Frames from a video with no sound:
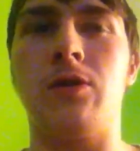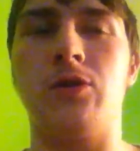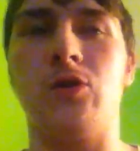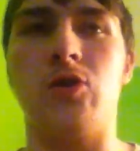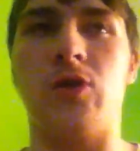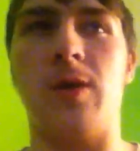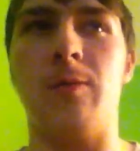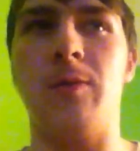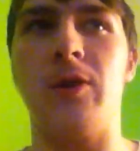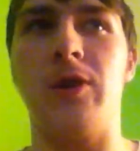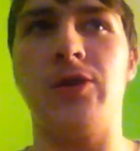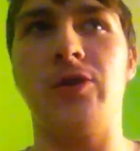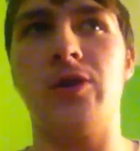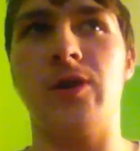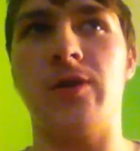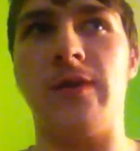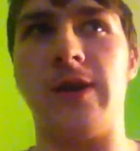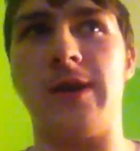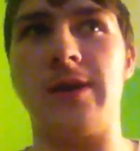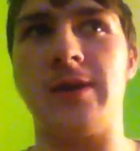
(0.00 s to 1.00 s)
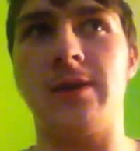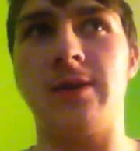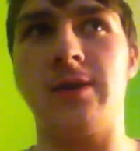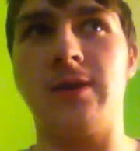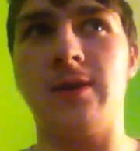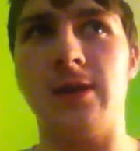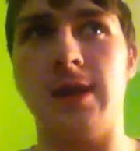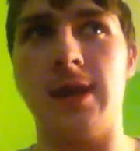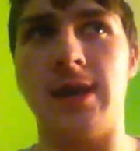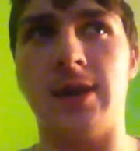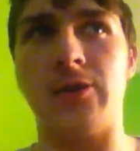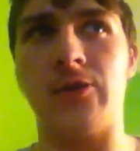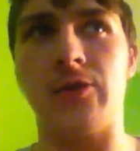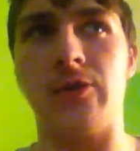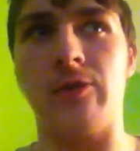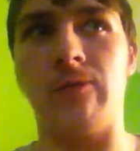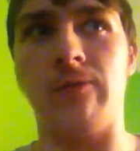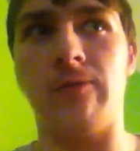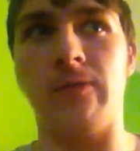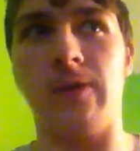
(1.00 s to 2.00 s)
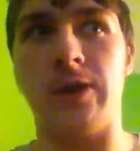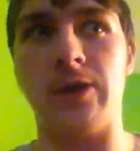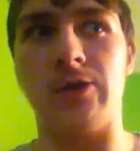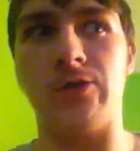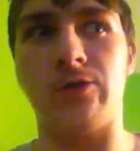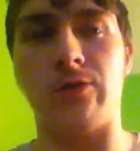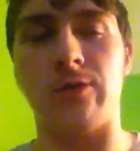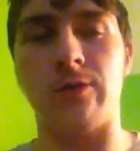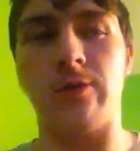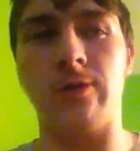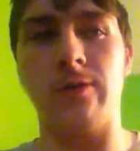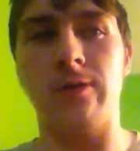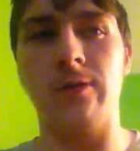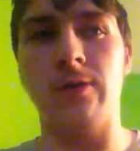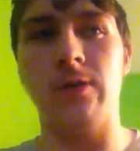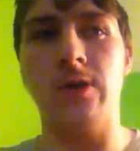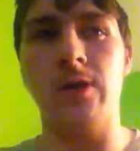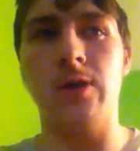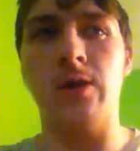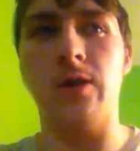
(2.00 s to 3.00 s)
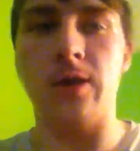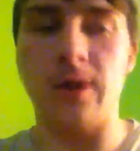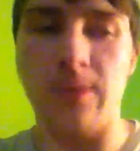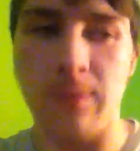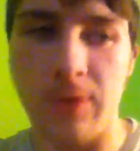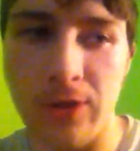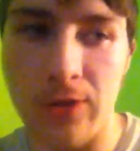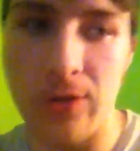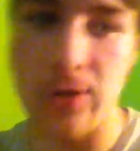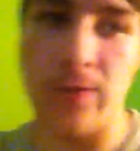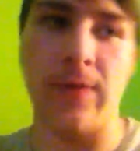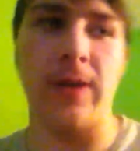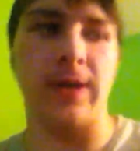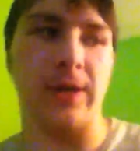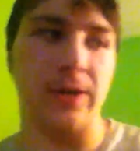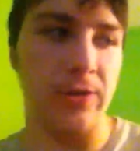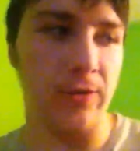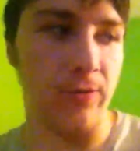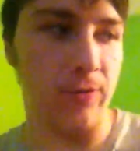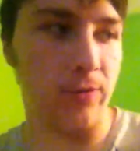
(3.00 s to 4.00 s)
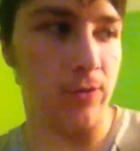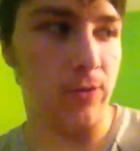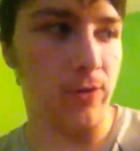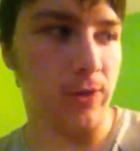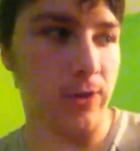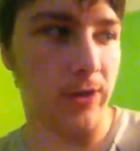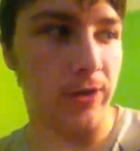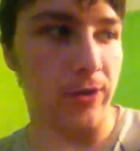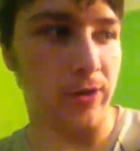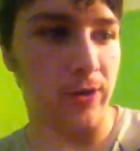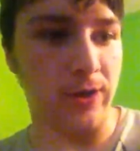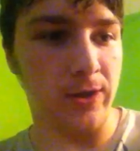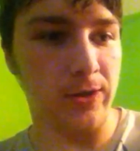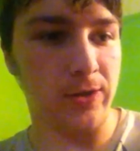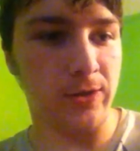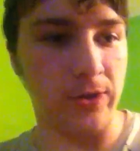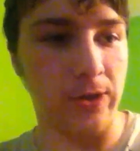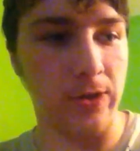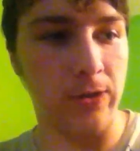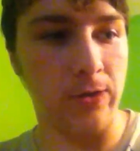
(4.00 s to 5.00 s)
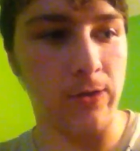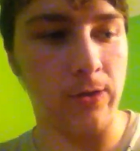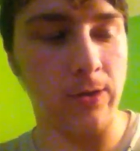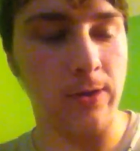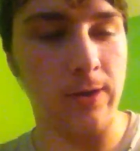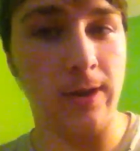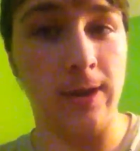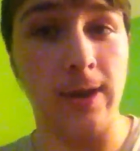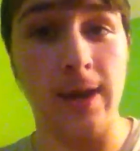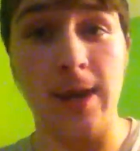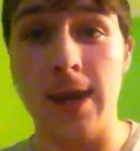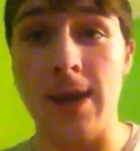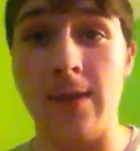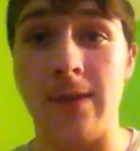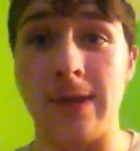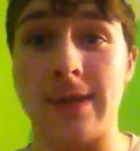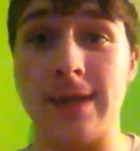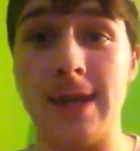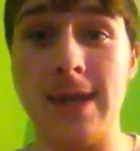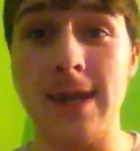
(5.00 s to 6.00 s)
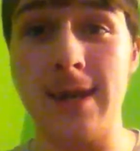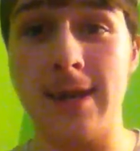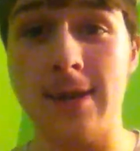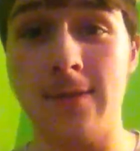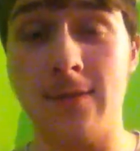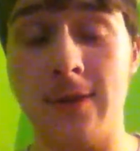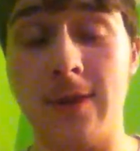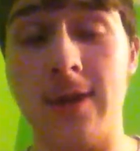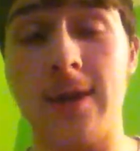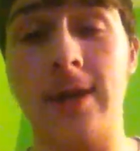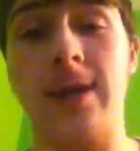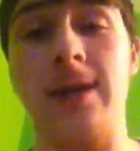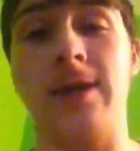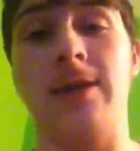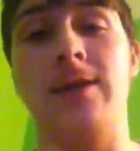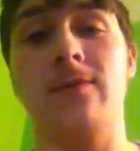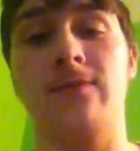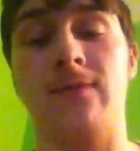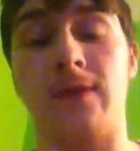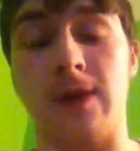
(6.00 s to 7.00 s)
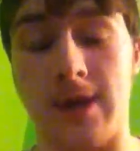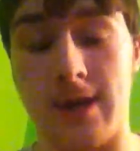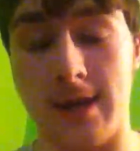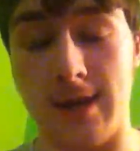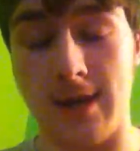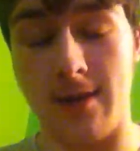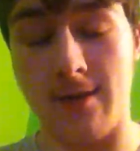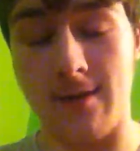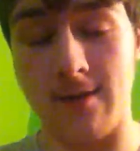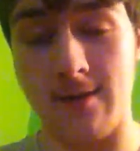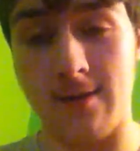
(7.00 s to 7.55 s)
So I'm not sure if actually finished, or I'm not sure if I actually recorded it or not, so. If I say it a different day, it's Friday.